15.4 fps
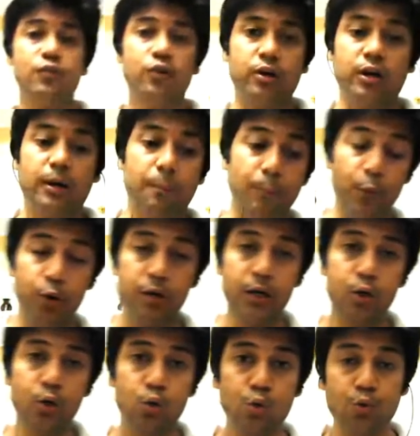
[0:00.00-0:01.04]
computer
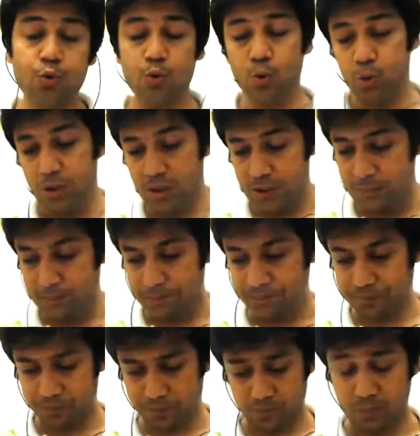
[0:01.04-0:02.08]
to do this?
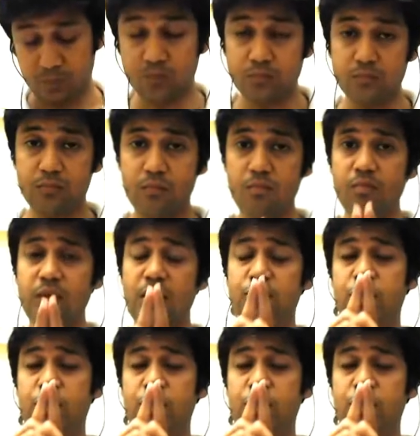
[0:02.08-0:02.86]
The